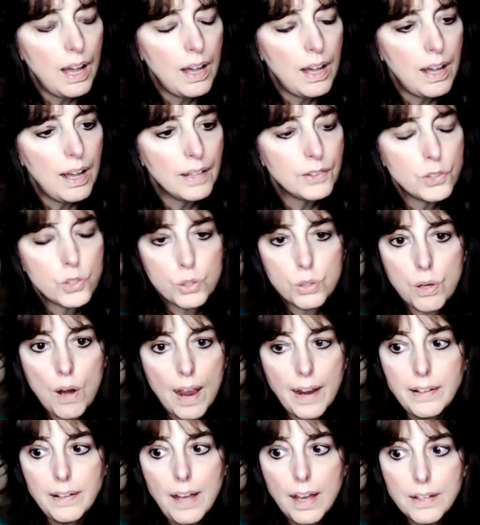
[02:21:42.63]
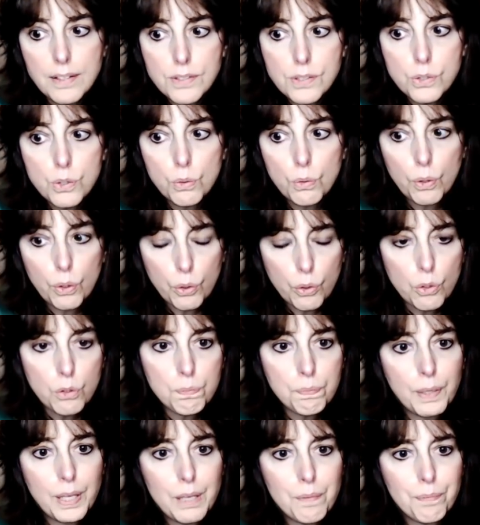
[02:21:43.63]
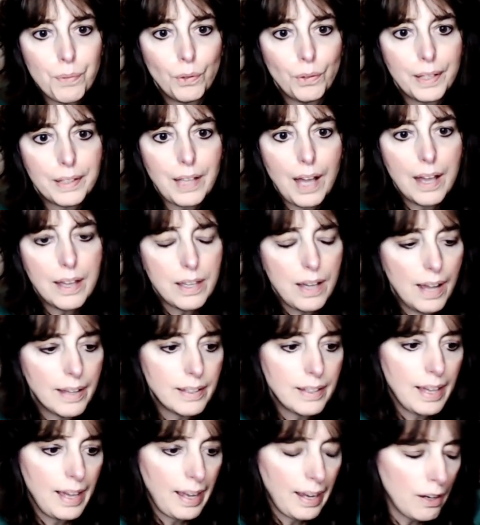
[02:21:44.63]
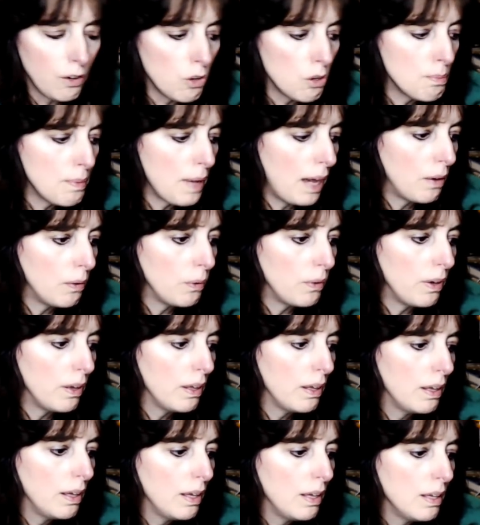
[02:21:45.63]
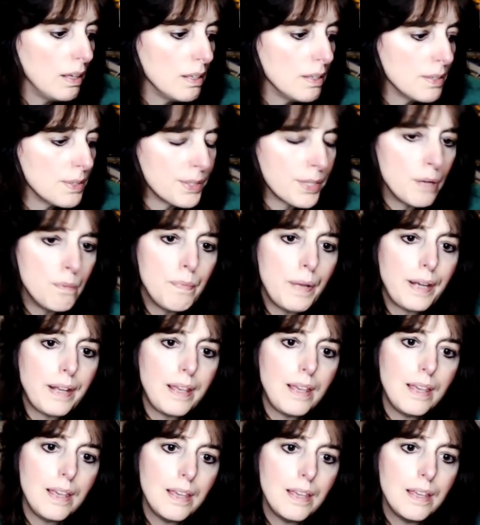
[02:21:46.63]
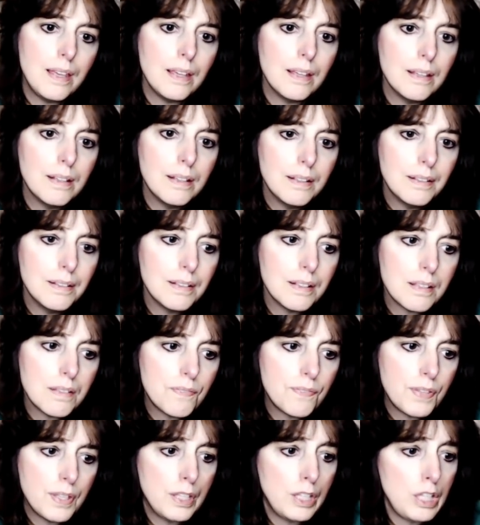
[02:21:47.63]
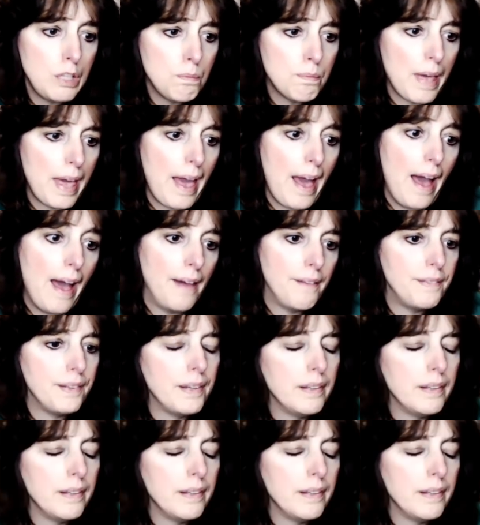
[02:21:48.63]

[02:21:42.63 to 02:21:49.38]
I try not to hurt people. Like, I care about somebody feeling bad,